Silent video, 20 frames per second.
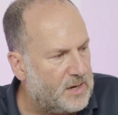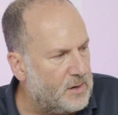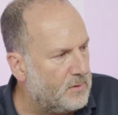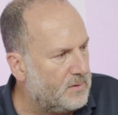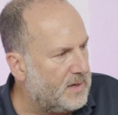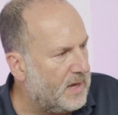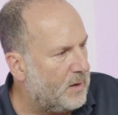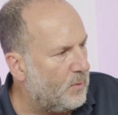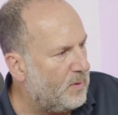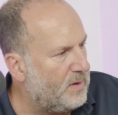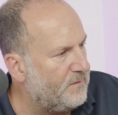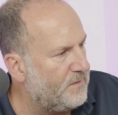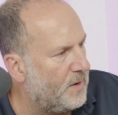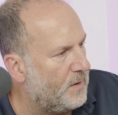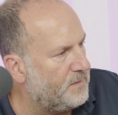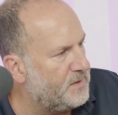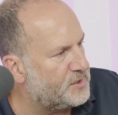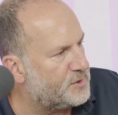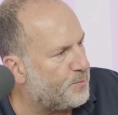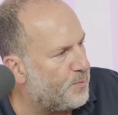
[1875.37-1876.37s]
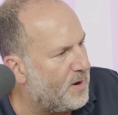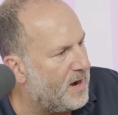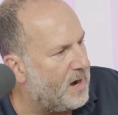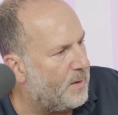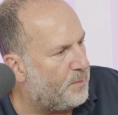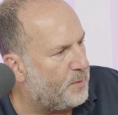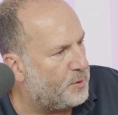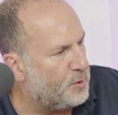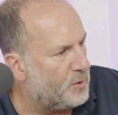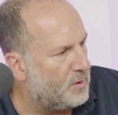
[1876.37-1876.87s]
okay, we've owned this
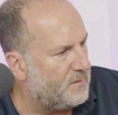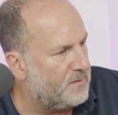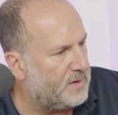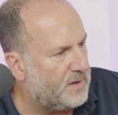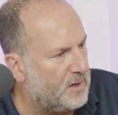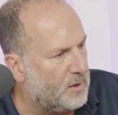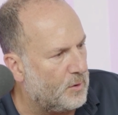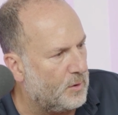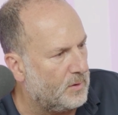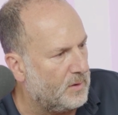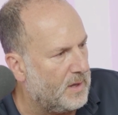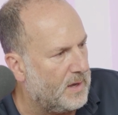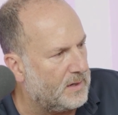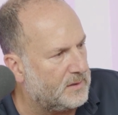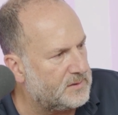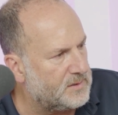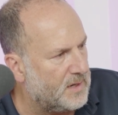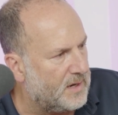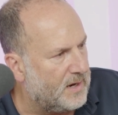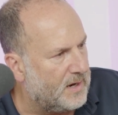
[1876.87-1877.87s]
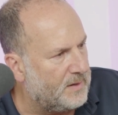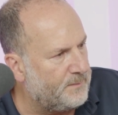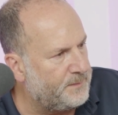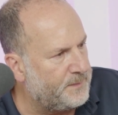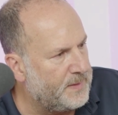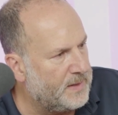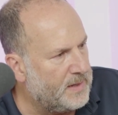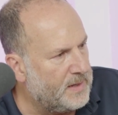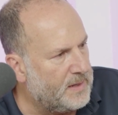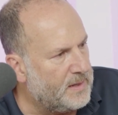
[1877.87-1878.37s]
property over here a long
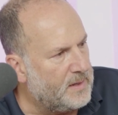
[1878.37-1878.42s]
time.